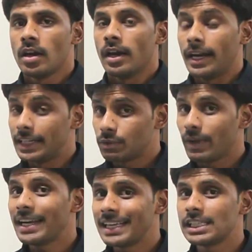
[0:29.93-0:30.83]
And it's
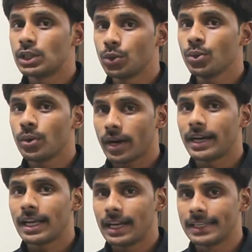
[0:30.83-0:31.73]
very easy to
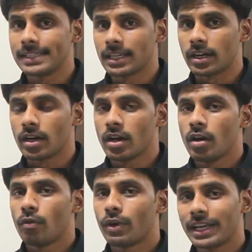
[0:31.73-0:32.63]
write a listener.
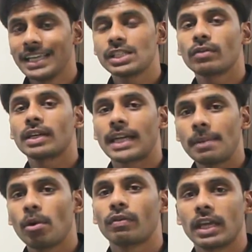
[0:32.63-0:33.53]
For each of the
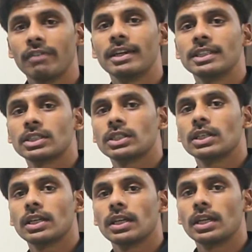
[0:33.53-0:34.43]
type of events
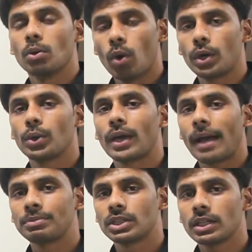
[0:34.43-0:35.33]
you want to
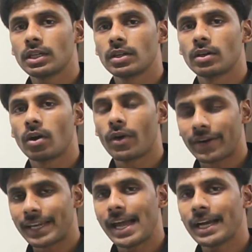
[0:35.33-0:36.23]
capture or
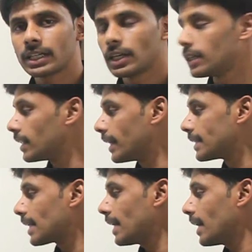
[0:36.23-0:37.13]
react, there
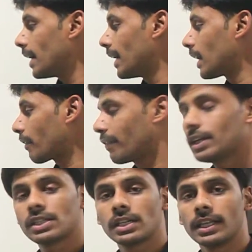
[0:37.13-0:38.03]
is an
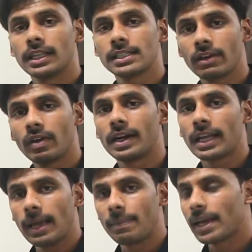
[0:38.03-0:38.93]
interface in the Servlet
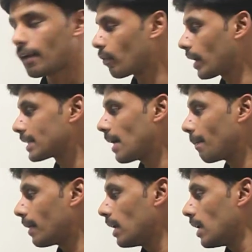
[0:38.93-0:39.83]
API. For
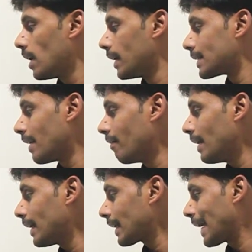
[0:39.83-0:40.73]
example,
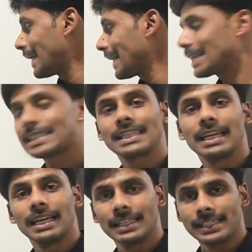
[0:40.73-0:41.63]
Servlet Context
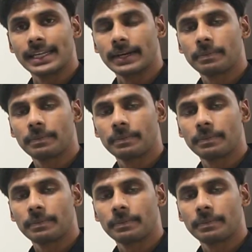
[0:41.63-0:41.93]
Listener.